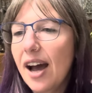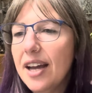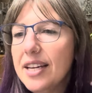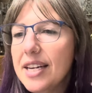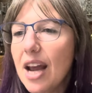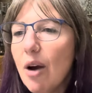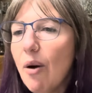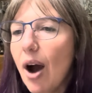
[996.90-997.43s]

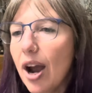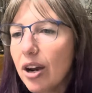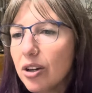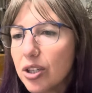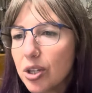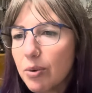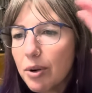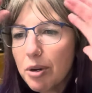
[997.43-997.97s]
Now, I
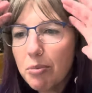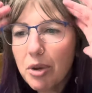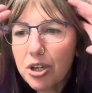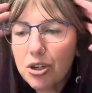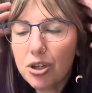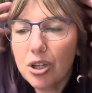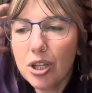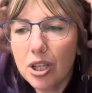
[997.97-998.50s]
also want to
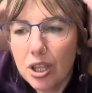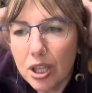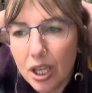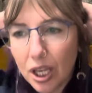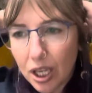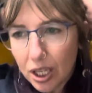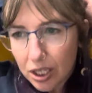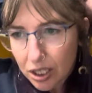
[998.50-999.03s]
mention
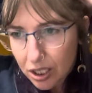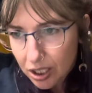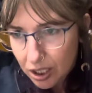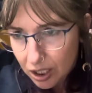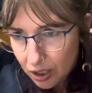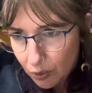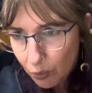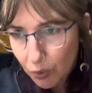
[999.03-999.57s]

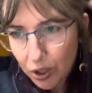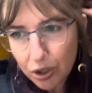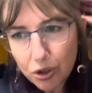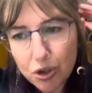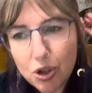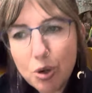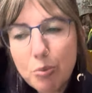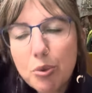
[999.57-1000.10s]
that with
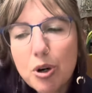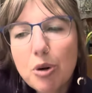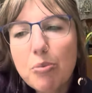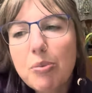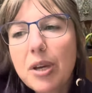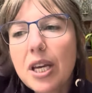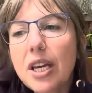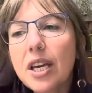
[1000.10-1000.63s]
Jupiter
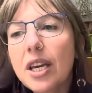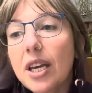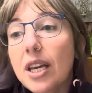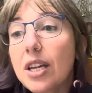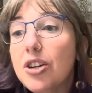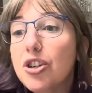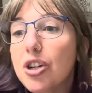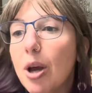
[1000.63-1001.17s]
being
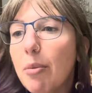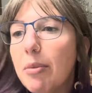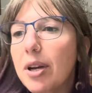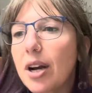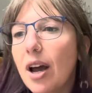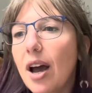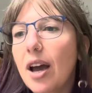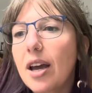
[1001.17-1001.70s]
in
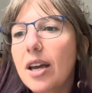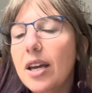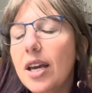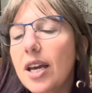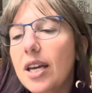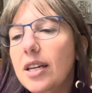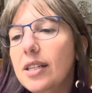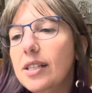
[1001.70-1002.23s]
Gemini,
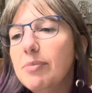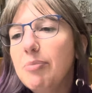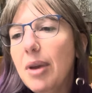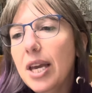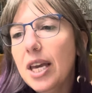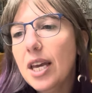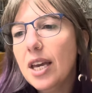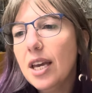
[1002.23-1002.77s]
it is
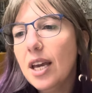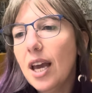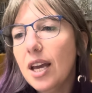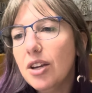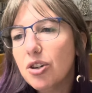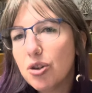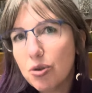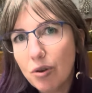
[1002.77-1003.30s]
making
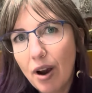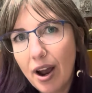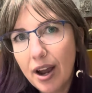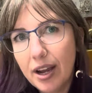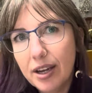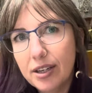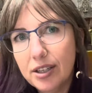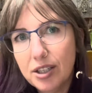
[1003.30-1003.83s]
a
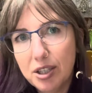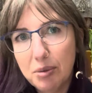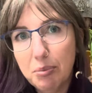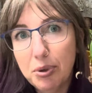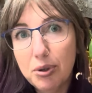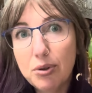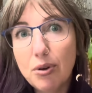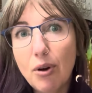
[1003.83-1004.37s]
trine to
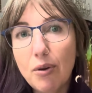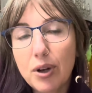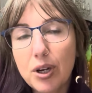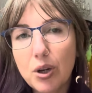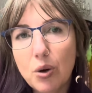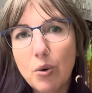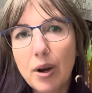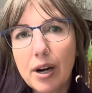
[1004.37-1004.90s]
Pluto and
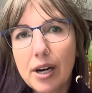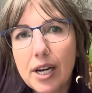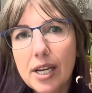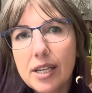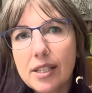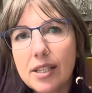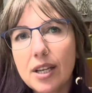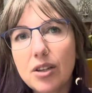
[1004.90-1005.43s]

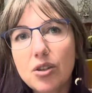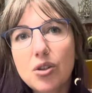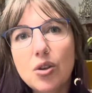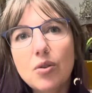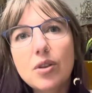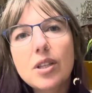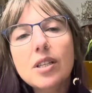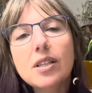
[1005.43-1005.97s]
Aquarius. And
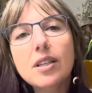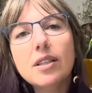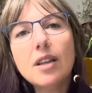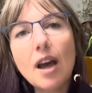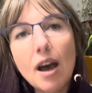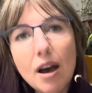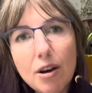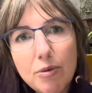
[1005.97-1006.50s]
so this is
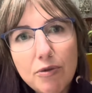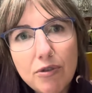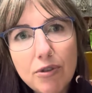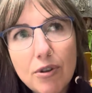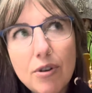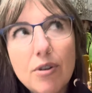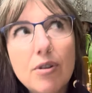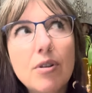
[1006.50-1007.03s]
a
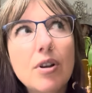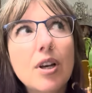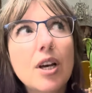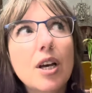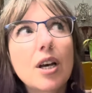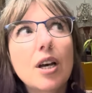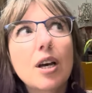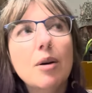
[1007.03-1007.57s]
helpful
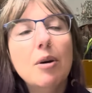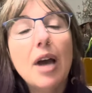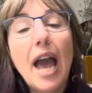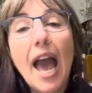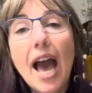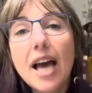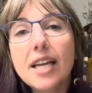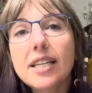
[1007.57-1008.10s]

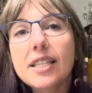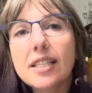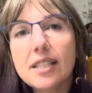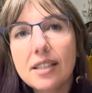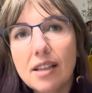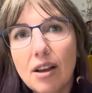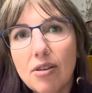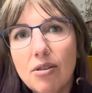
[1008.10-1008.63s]
and
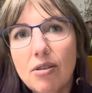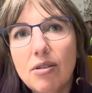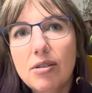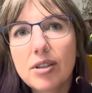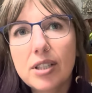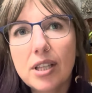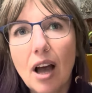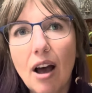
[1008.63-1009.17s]
subtle,
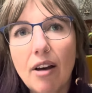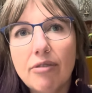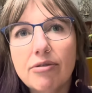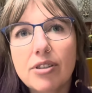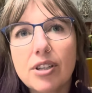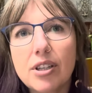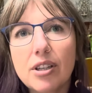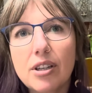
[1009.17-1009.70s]
soft